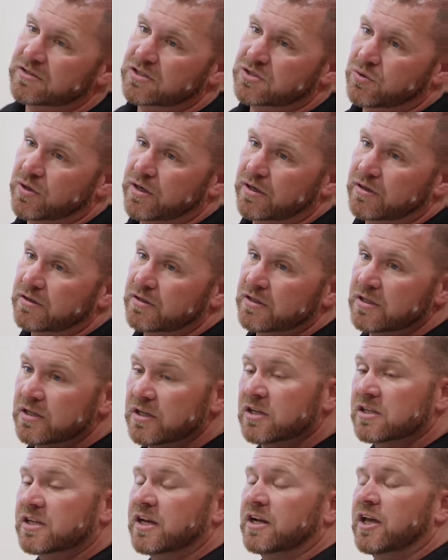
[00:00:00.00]
of torque.
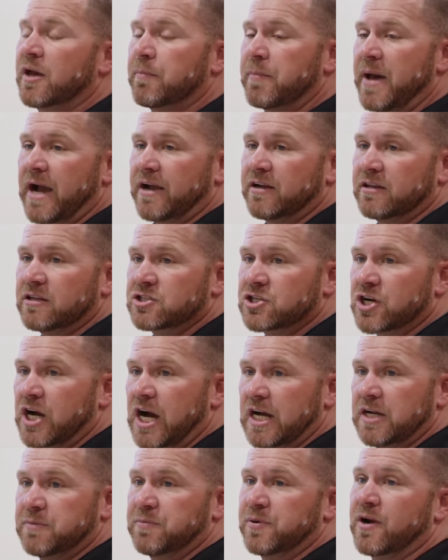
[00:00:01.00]
Gonna get back in the
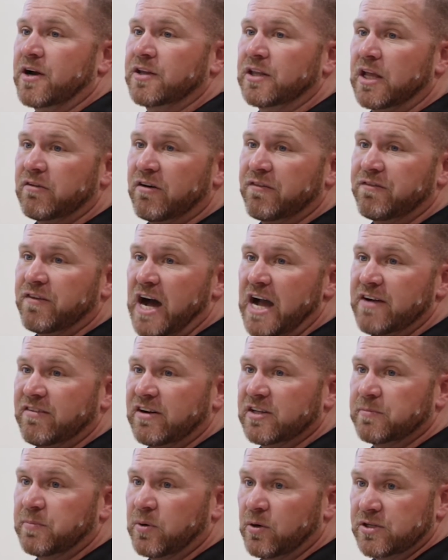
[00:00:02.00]
truck, put it on level 5
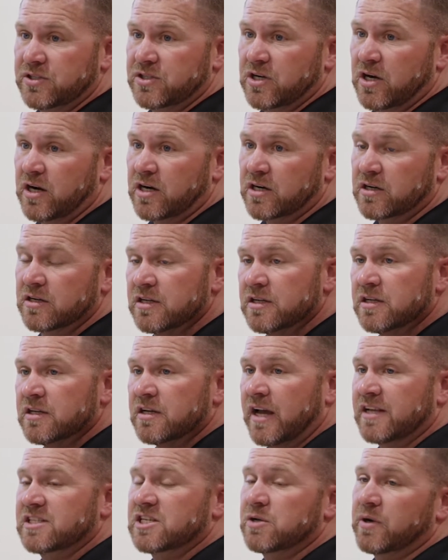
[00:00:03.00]
on the Pulsar,
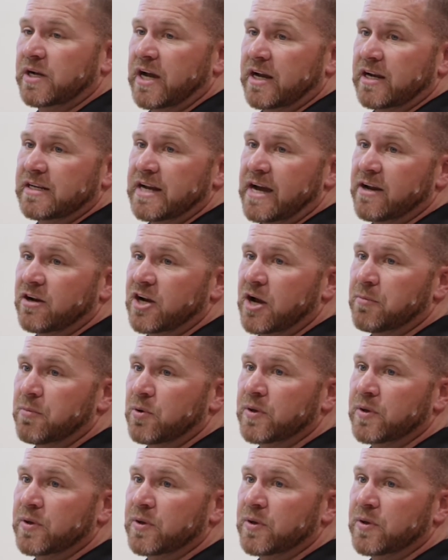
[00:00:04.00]
and see what kind of dyno number we